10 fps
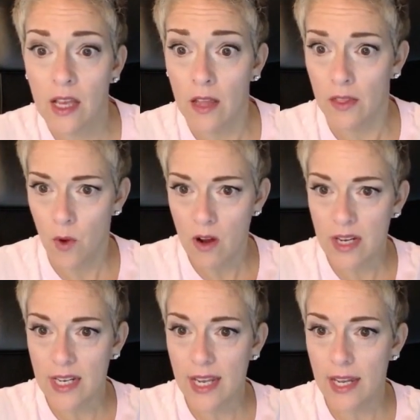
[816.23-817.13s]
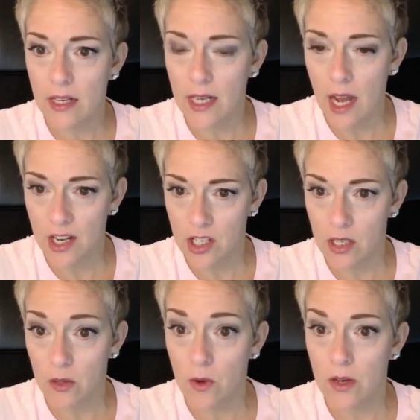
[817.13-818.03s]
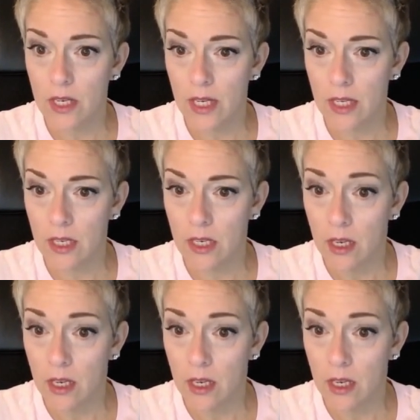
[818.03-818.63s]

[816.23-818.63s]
The Walking Dead. I just saw The Walking Dead.